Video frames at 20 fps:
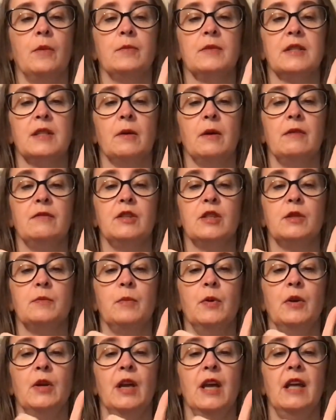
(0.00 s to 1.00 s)
So I've just
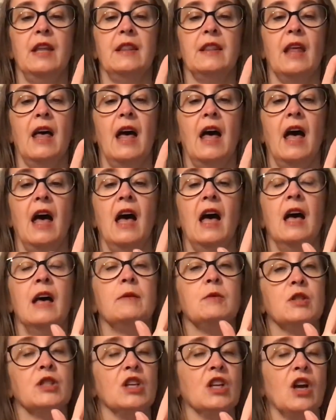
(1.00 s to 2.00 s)
put it in there,
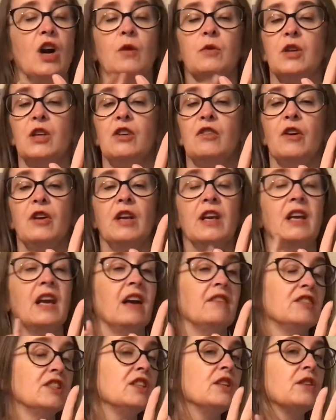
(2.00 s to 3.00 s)
just going to hold it. You're only going to have
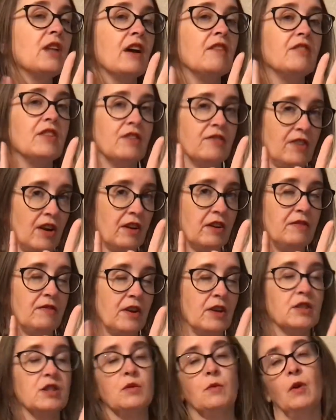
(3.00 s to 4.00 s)
to do that for the very
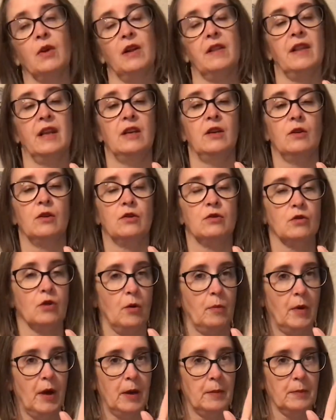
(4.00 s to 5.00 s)
first one, and then you can drop it.